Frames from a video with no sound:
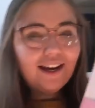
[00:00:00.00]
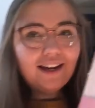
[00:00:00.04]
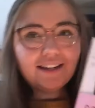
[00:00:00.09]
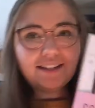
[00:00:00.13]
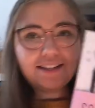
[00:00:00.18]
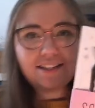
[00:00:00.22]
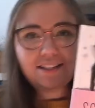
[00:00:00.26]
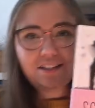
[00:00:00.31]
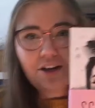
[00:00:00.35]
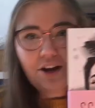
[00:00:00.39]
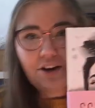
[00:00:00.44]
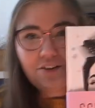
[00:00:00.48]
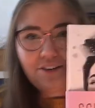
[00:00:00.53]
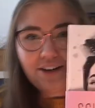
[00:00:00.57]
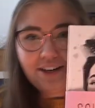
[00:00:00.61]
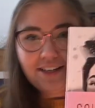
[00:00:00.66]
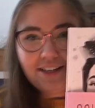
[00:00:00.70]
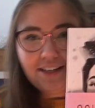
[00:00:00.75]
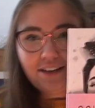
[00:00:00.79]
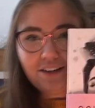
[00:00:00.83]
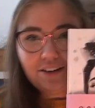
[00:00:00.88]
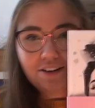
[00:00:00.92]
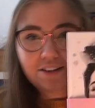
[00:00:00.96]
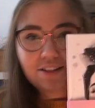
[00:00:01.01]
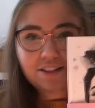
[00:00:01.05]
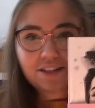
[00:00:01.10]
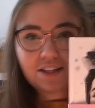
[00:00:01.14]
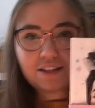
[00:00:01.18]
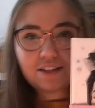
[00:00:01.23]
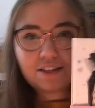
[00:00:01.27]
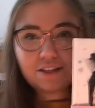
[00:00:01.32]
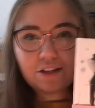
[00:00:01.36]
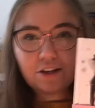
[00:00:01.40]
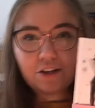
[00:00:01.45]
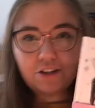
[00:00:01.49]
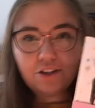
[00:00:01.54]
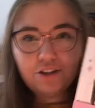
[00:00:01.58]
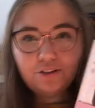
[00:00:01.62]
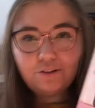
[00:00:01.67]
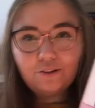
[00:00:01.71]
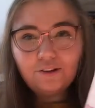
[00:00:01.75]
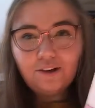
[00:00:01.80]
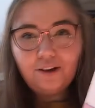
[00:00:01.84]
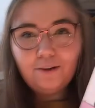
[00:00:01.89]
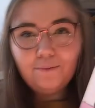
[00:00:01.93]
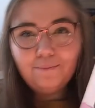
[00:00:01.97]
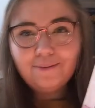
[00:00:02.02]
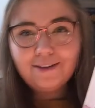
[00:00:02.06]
This already looks so cool,